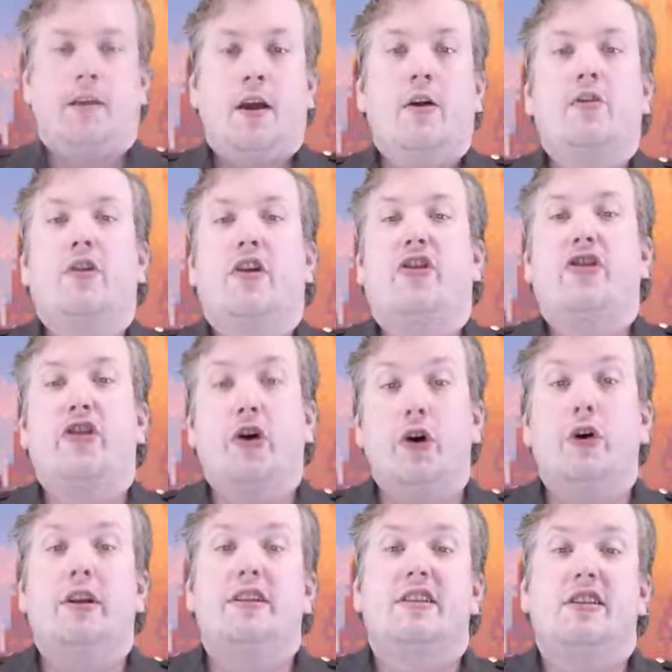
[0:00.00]
The third
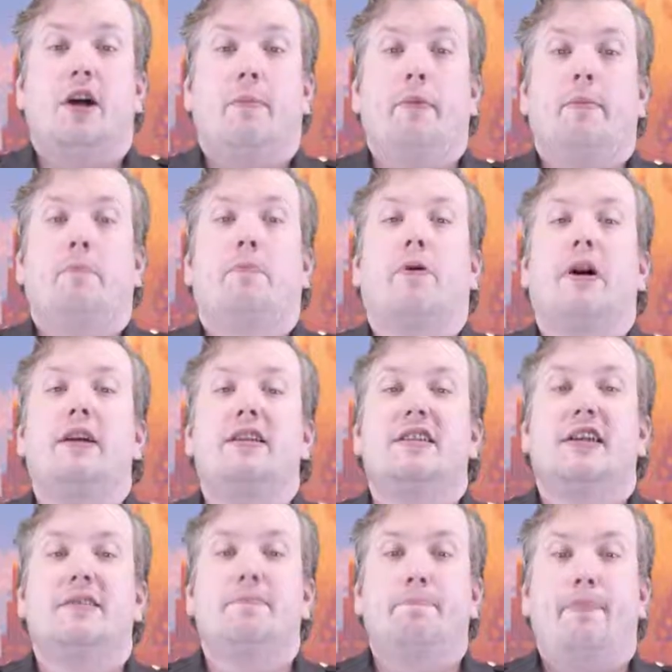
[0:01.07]
installment brings
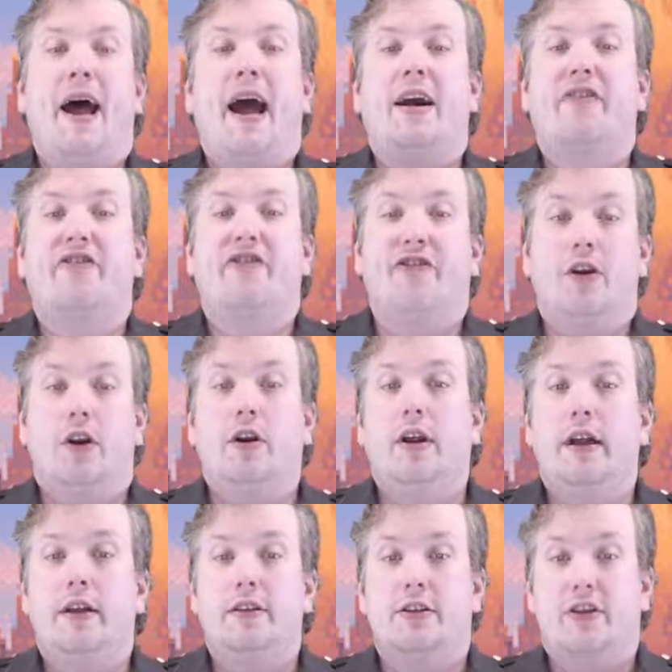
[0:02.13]
us back
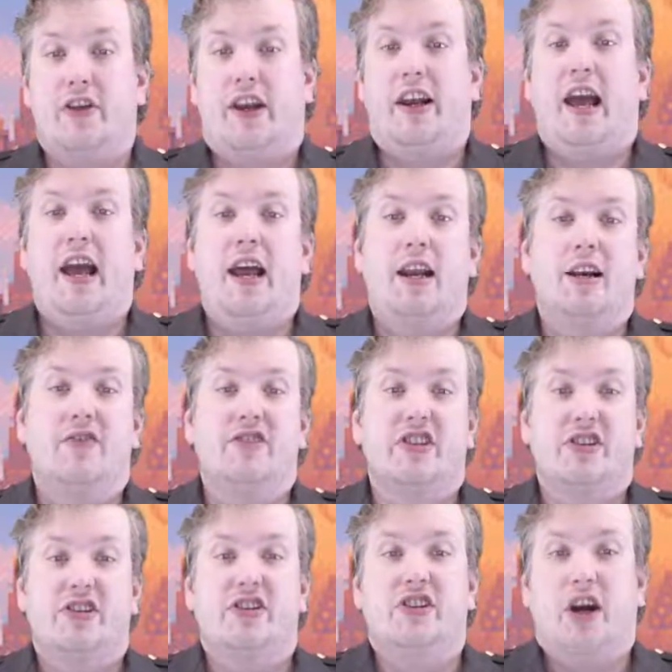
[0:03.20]
fully to the land of
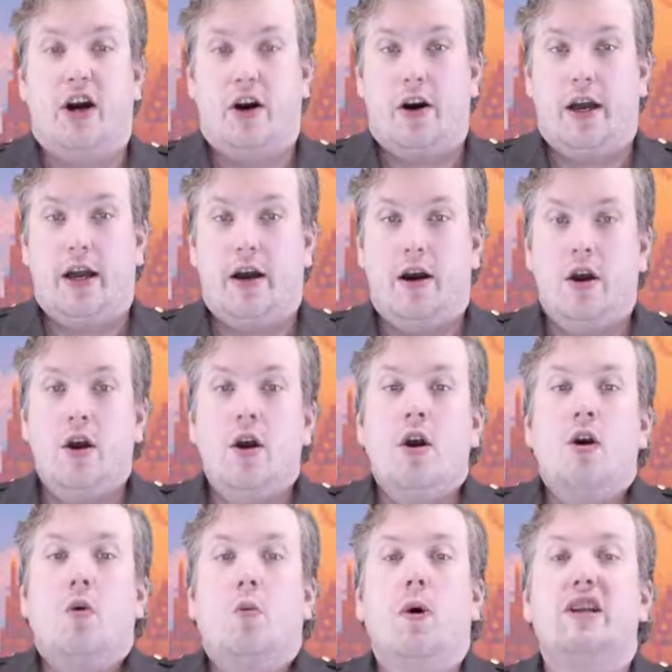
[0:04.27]
Caesarea,
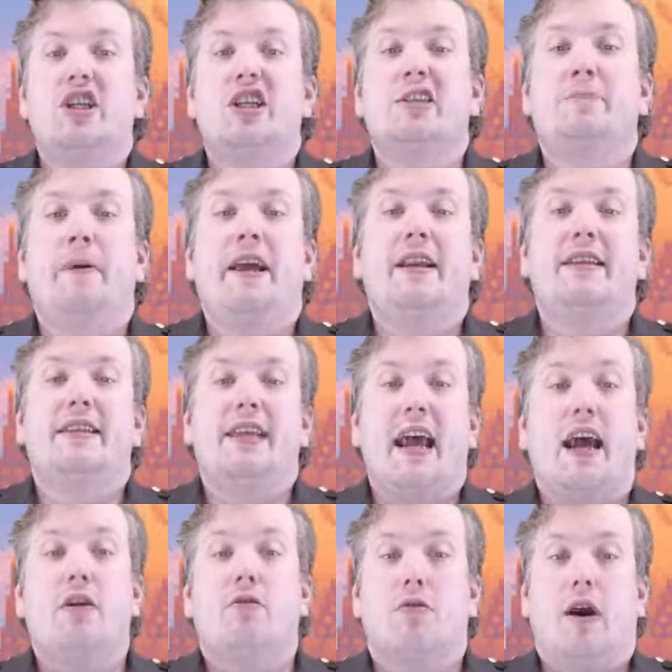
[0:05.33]
which is being
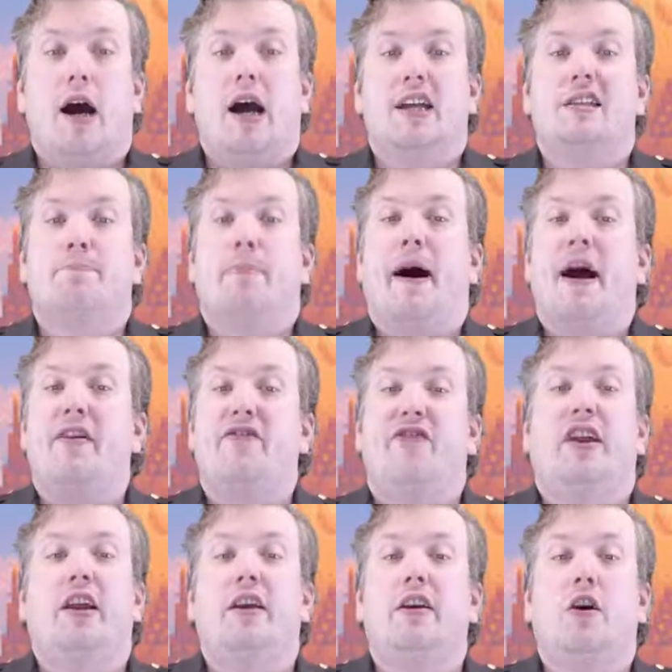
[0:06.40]
terrorized by a
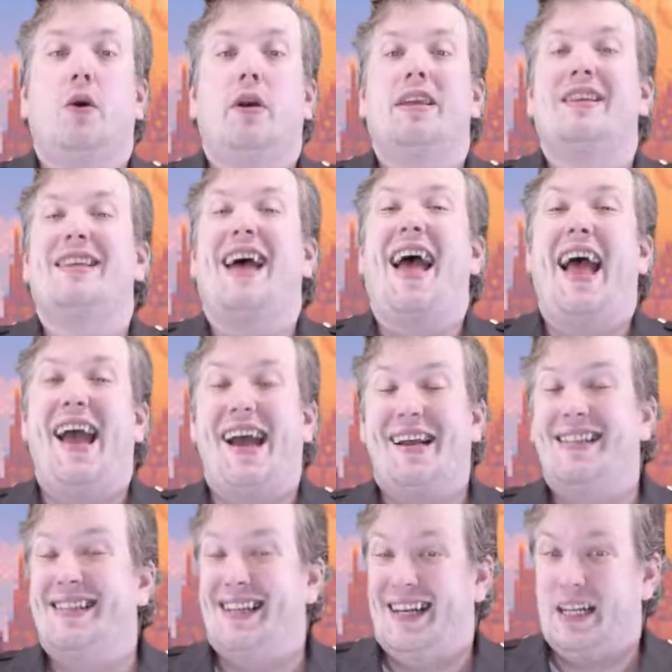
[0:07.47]
villain known as
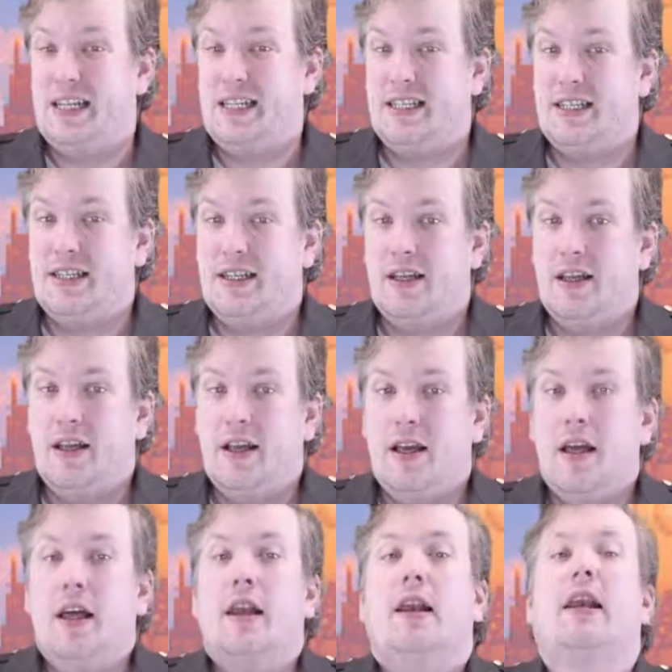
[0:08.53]
Exodus,
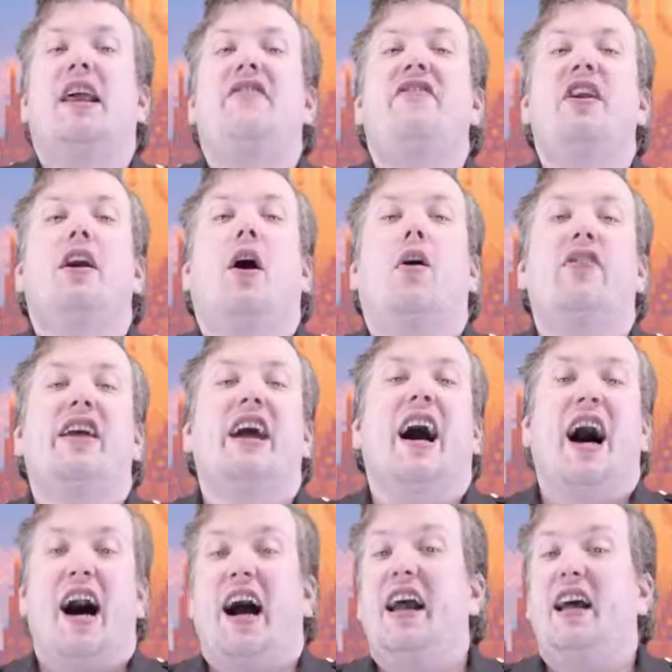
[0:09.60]
living on the
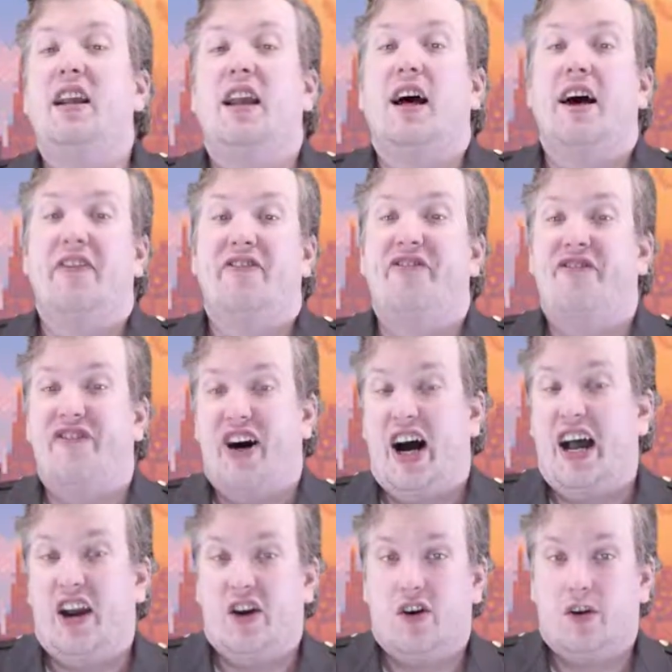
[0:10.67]
Isle of
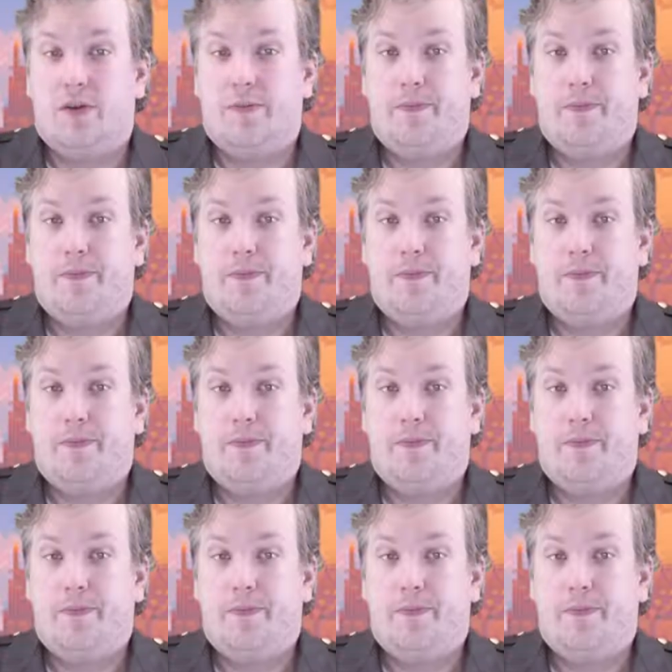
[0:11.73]
Fire.